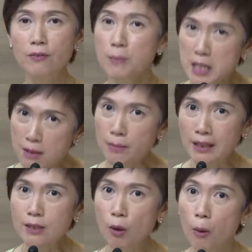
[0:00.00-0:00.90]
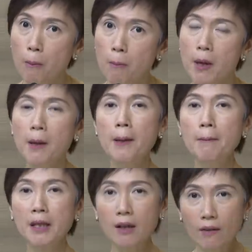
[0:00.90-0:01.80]
remitting monies home.
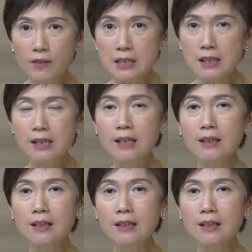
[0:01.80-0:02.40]
But obviously,